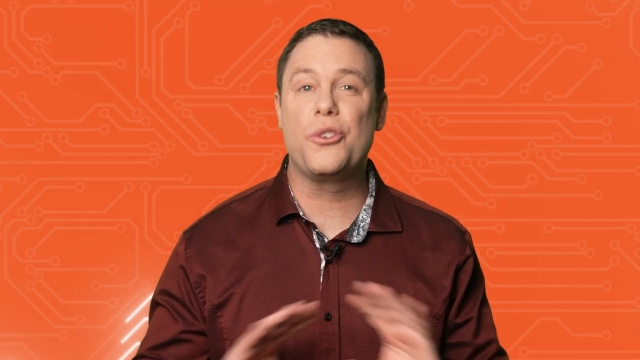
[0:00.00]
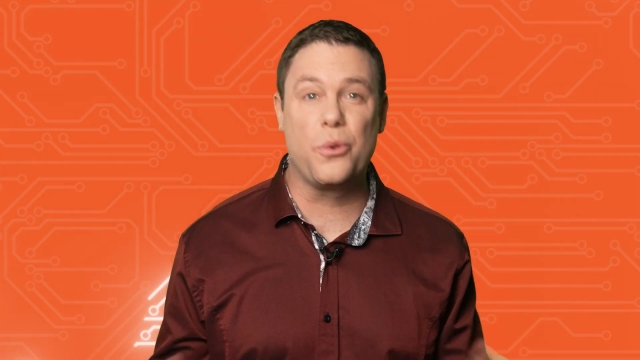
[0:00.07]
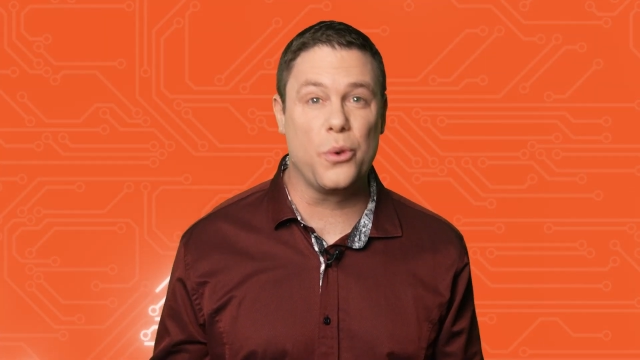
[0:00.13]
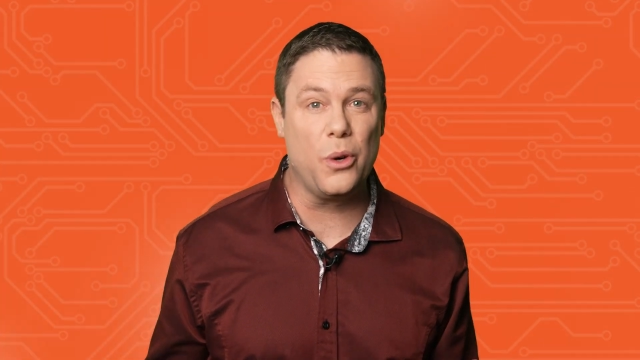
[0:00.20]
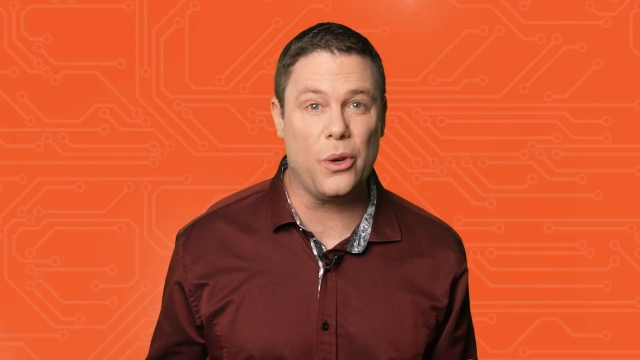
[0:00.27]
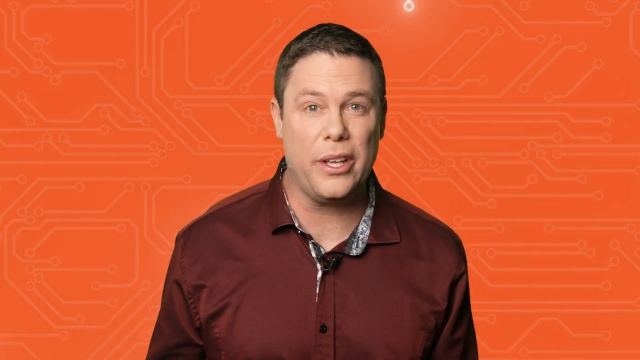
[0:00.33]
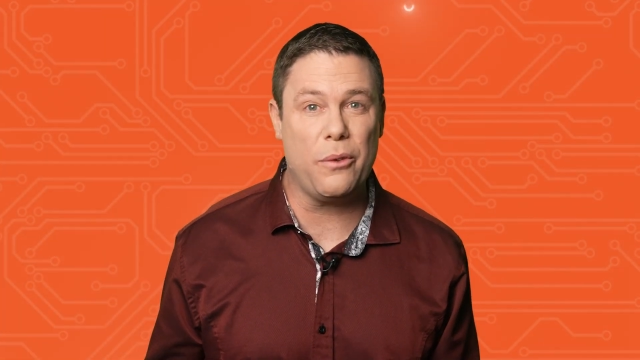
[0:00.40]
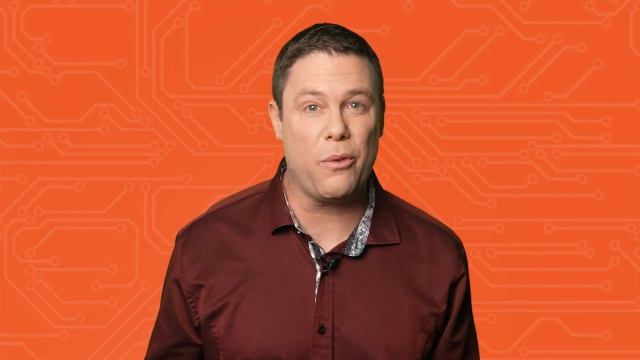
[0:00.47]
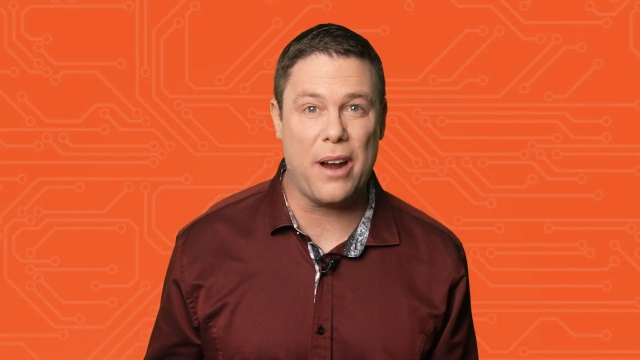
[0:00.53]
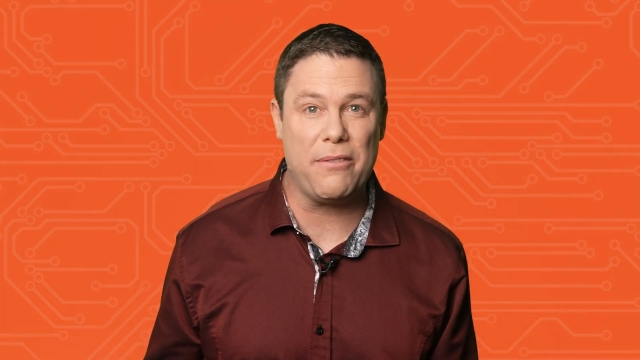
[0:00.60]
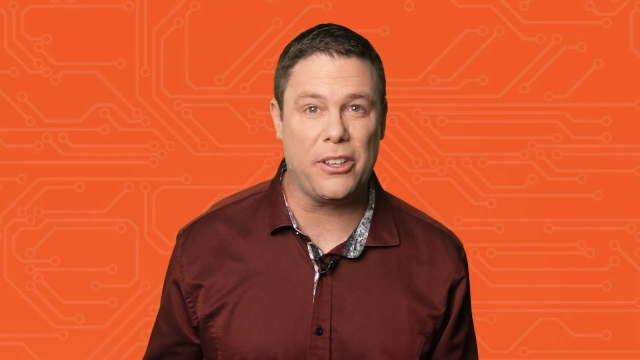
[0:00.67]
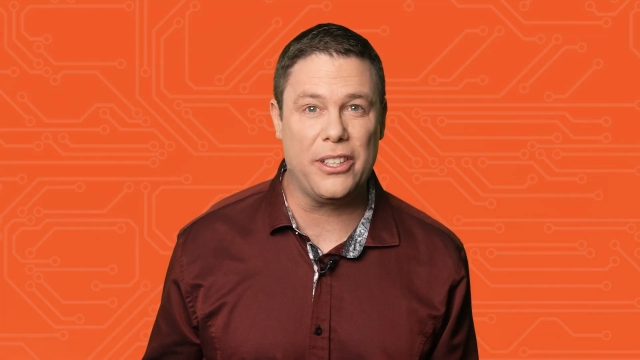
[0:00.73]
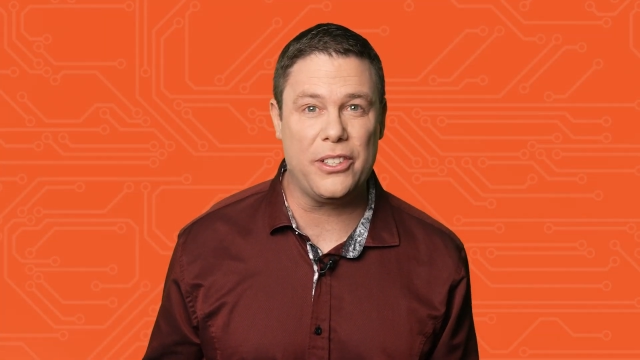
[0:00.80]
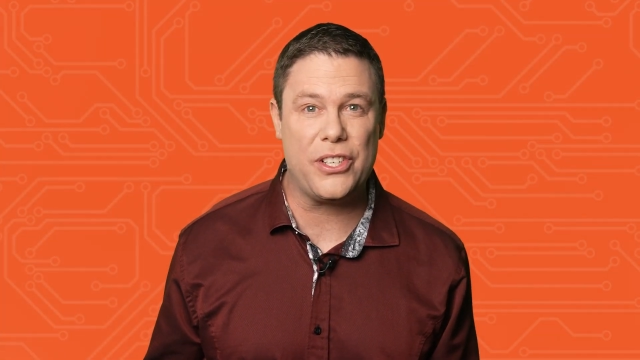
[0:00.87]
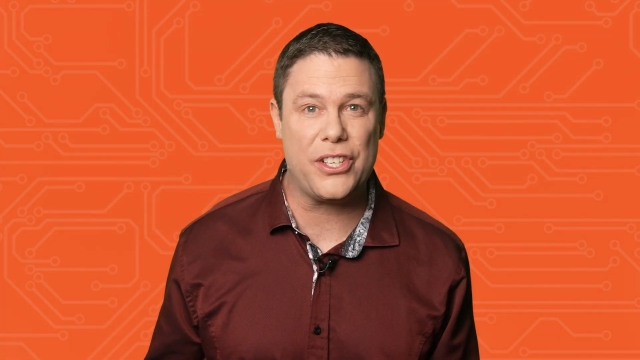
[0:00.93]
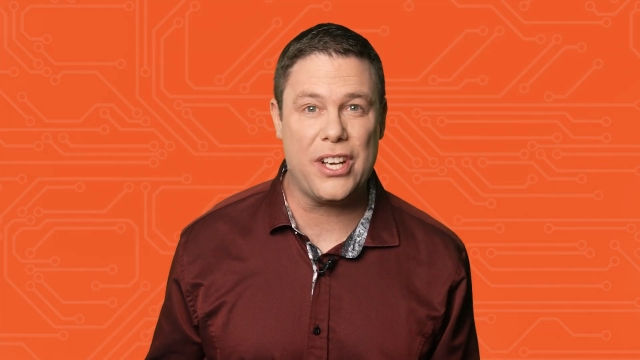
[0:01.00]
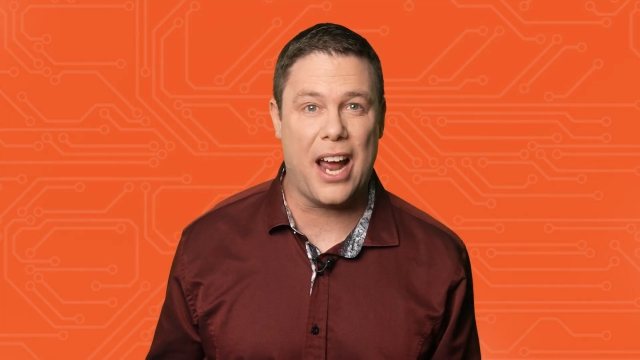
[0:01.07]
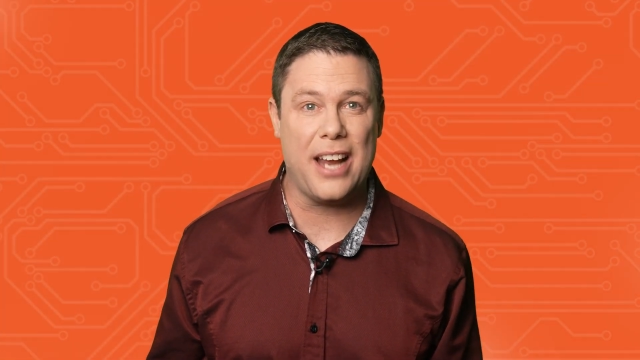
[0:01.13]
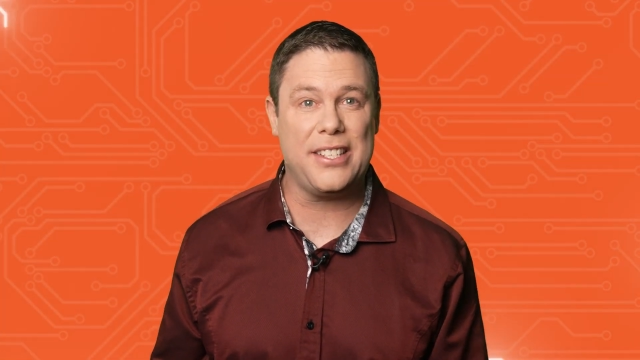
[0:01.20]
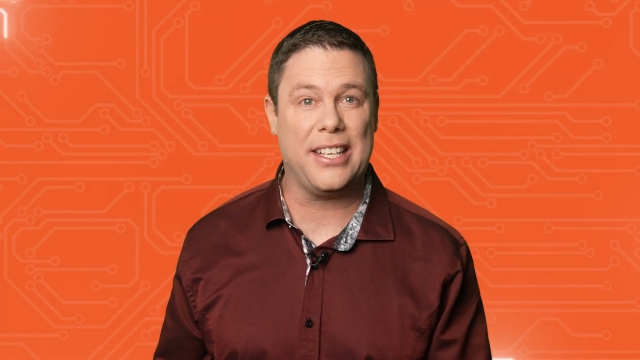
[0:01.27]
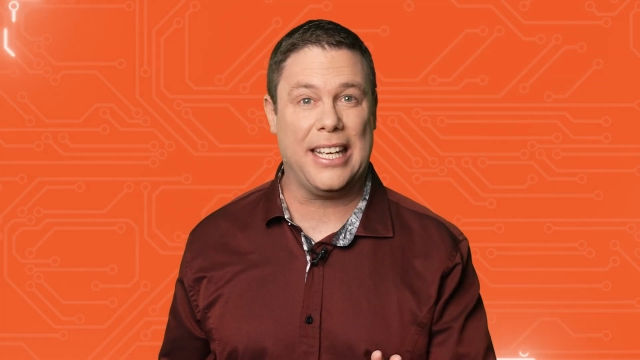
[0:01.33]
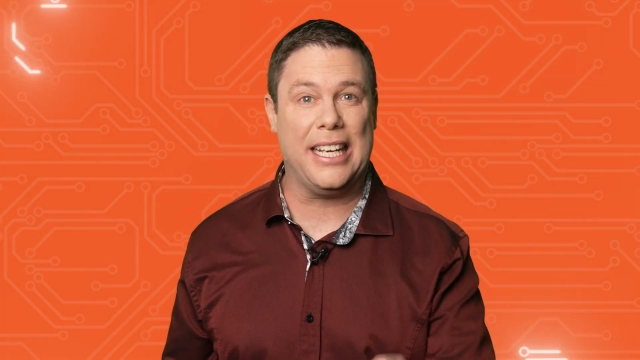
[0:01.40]
truly
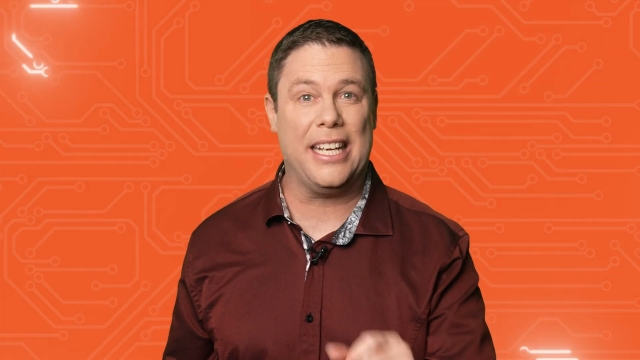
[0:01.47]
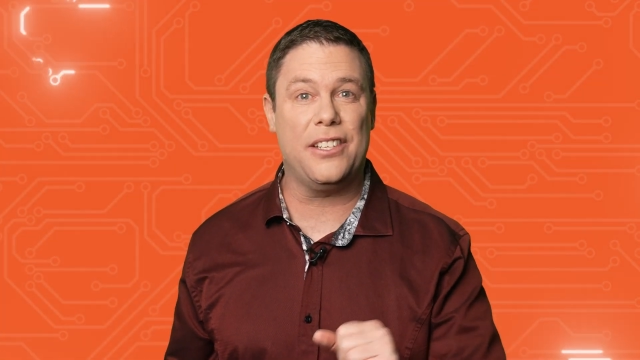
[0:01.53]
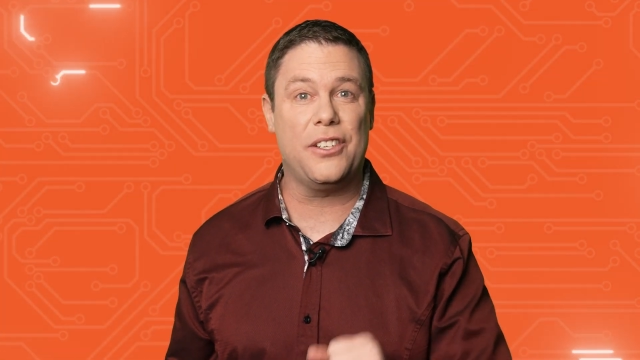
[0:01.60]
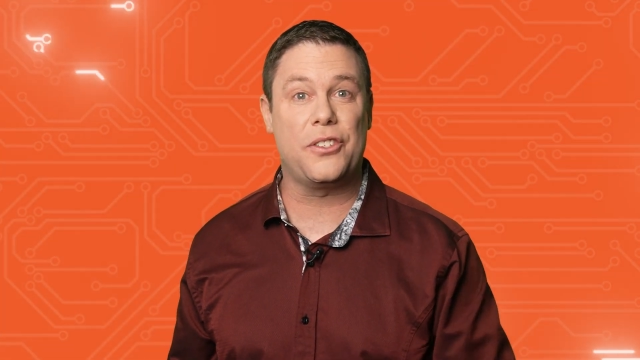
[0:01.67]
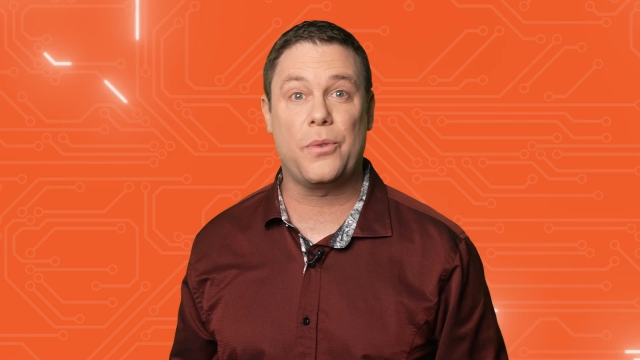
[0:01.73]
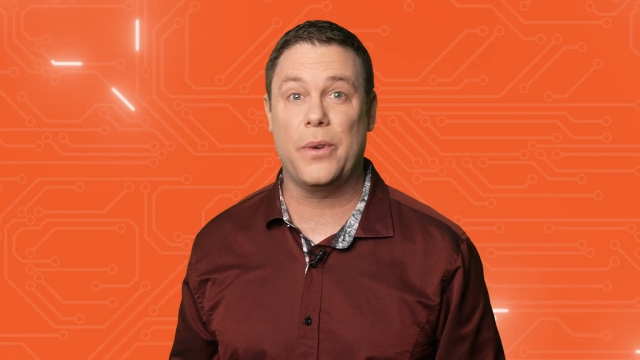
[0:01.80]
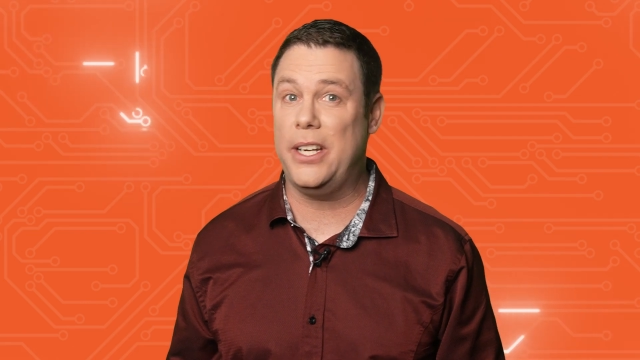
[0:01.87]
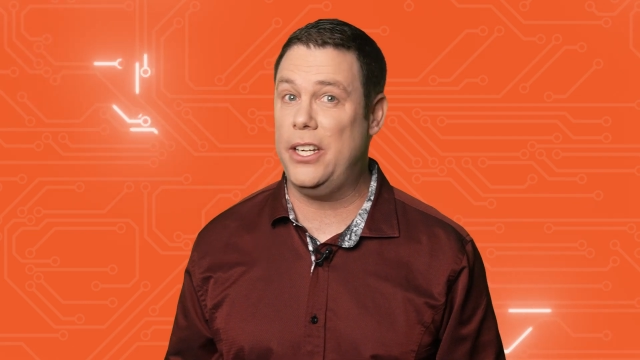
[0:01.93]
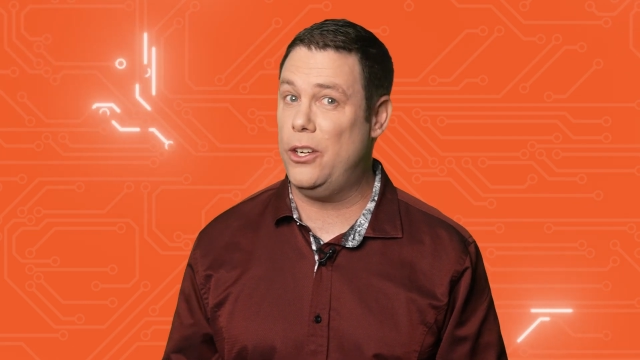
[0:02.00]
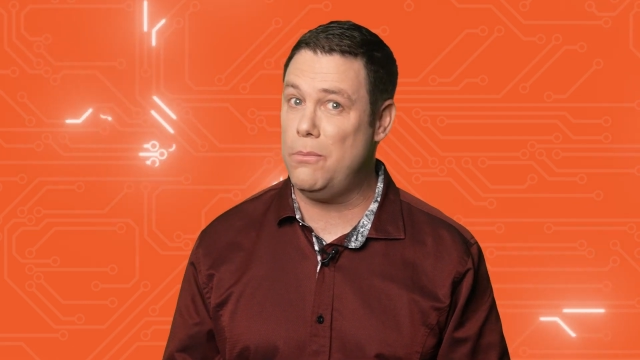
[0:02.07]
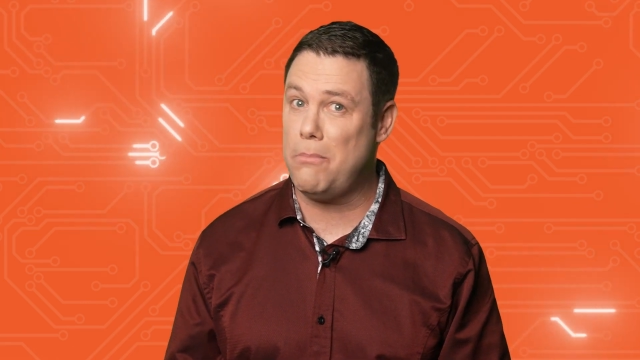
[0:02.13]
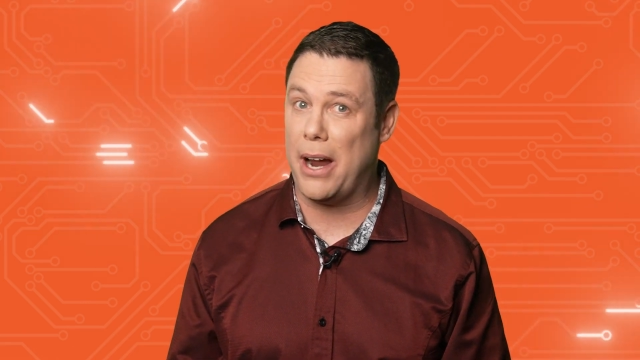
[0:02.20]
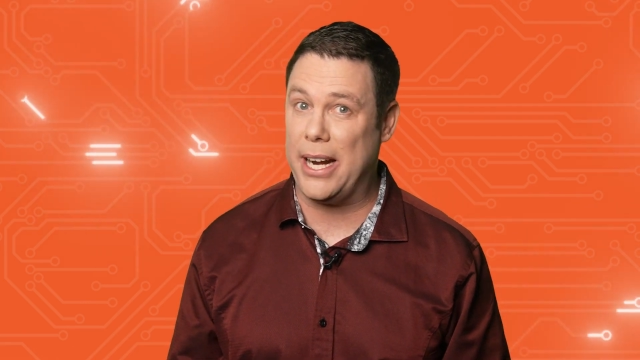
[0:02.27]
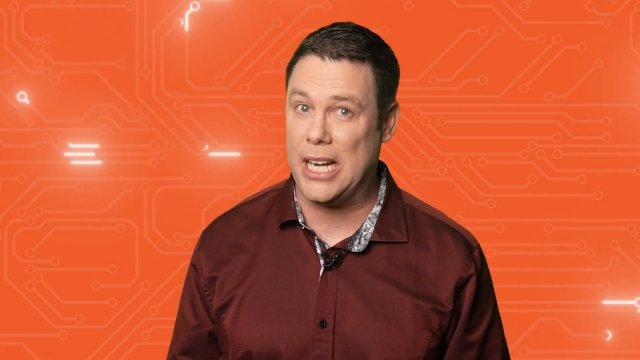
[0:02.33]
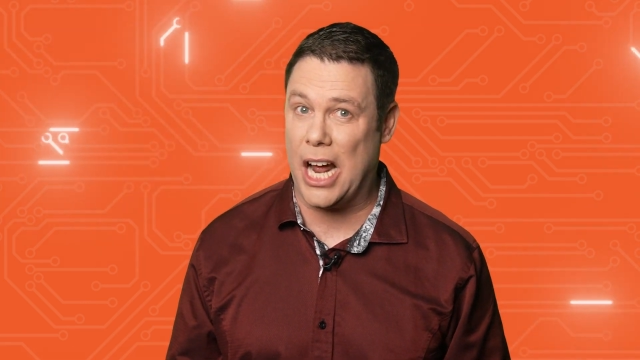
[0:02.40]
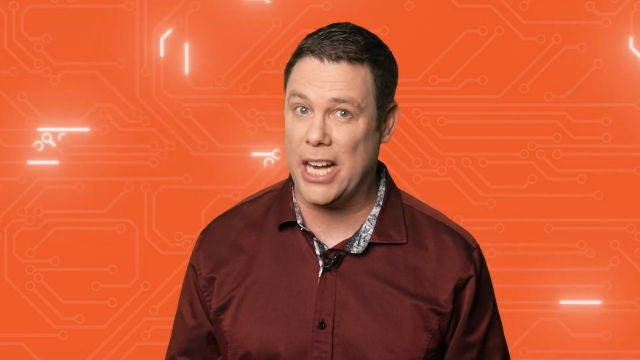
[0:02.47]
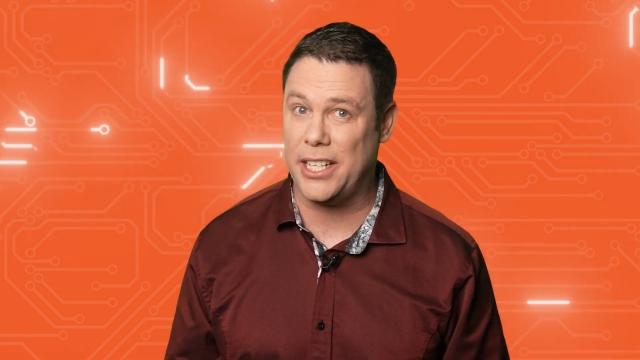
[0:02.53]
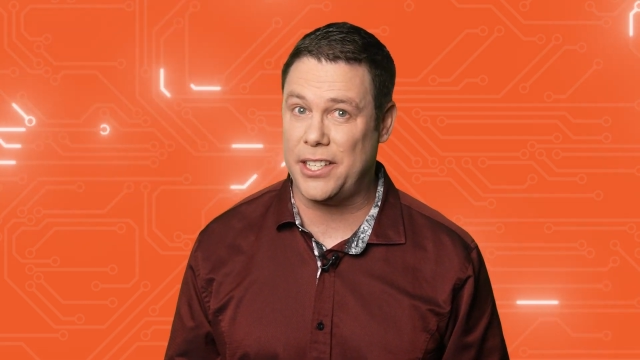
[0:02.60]
revolutionizing an industry you might not